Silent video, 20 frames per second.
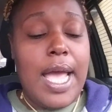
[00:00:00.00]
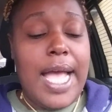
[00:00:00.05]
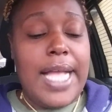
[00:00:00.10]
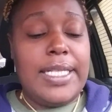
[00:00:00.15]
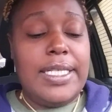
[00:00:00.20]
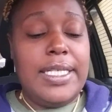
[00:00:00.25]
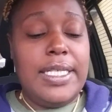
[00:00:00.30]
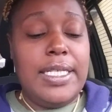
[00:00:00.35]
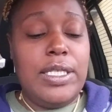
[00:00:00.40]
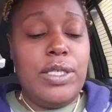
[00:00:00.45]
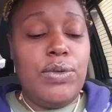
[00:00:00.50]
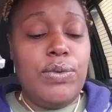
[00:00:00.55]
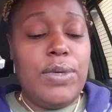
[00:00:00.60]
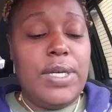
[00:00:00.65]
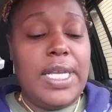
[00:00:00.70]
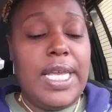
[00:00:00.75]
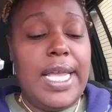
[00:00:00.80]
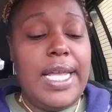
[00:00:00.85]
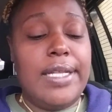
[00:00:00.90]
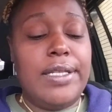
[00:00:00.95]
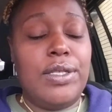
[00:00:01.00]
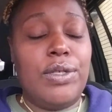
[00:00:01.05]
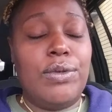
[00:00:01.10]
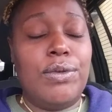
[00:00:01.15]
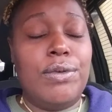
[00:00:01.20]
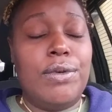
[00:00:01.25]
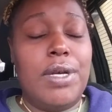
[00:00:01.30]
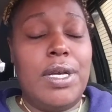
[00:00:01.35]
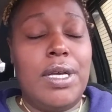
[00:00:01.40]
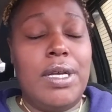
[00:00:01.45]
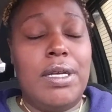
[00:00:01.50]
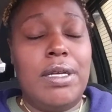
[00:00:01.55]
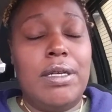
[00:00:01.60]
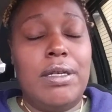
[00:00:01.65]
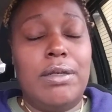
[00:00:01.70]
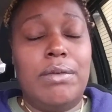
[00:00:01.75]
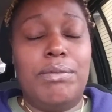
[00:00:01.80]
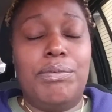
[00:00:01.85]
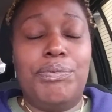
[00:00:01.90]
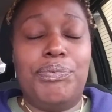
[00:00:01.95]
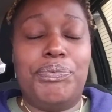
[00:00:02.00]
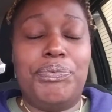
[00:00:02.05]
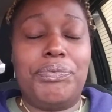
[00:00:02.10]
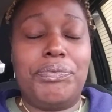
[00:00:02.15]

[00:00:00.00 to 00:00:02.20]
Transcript: I did do a candle. Um,